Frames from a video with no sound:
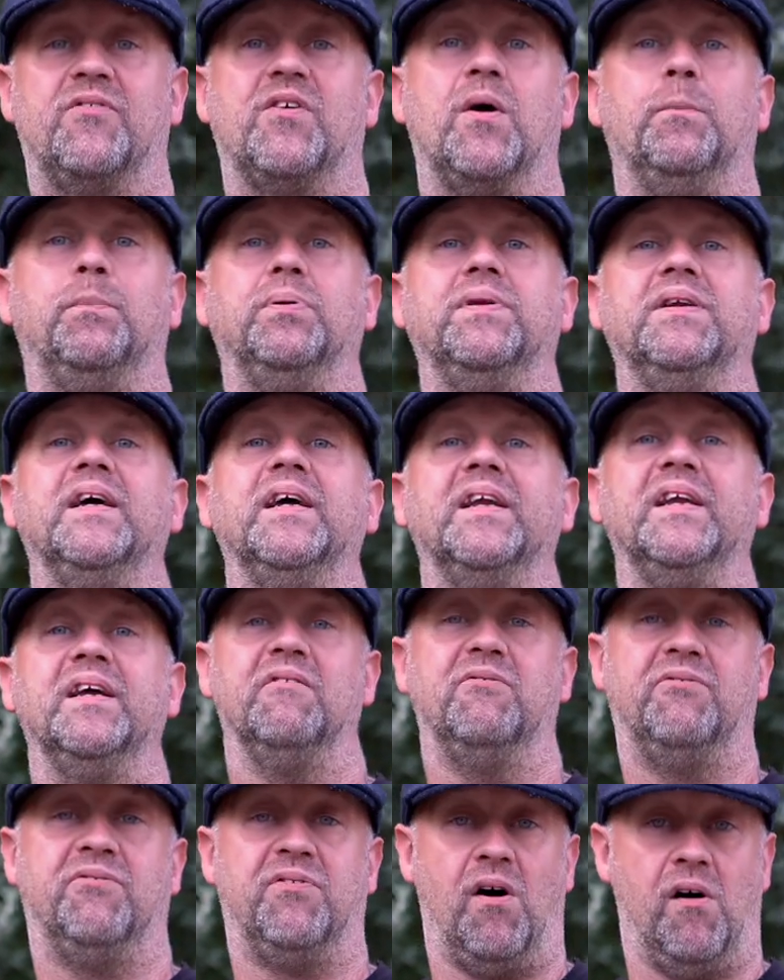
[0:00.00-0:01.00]
completely
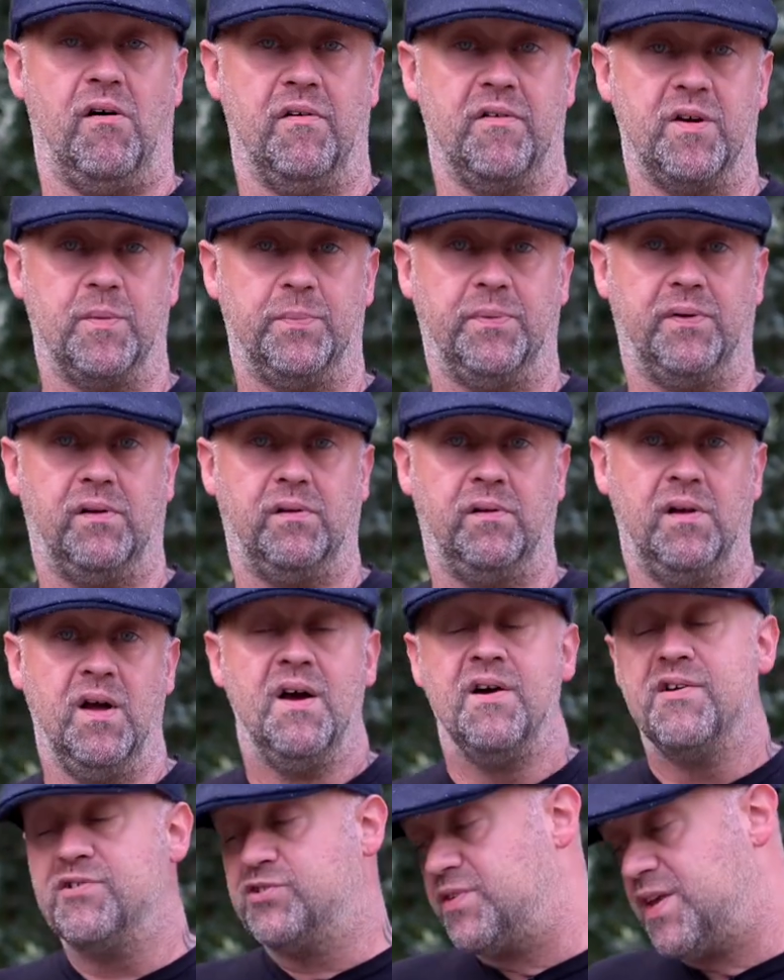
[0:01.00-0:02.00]
vulnerable
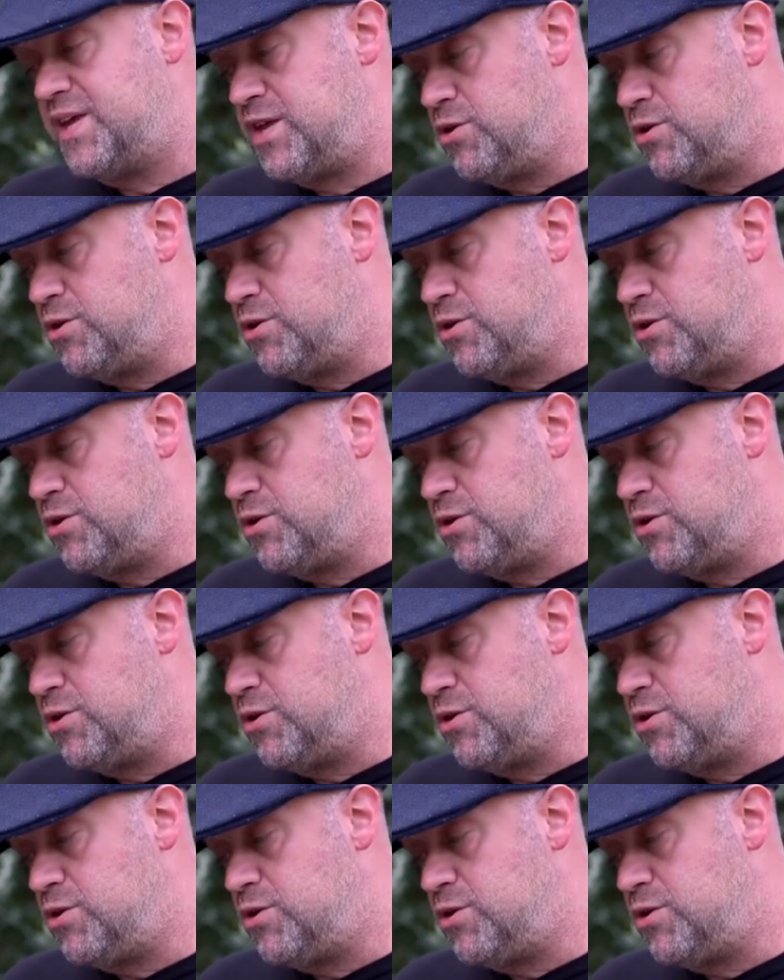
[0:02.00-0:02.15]
so that